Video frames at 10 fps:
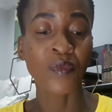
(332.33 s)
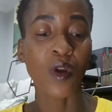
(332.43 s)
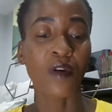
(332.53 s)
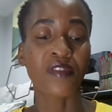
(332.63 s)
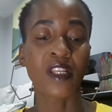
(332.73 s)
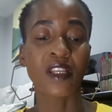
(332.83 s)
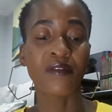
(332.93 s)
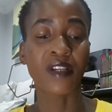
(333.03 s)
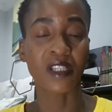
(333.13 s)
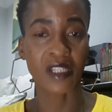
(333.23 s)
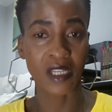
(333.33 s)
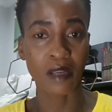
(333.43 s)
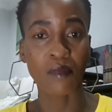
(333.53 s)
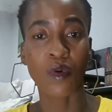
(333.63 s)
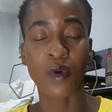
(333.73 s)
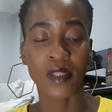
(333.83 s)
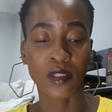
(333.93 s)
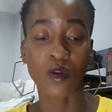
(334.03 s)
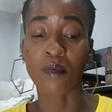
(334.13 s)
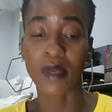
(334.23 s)
of The Living Dream with
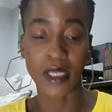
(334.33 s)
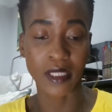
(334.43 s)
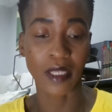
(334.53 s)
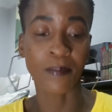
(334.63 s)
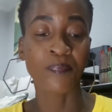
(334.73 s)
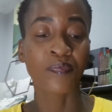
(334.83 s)
Somizi.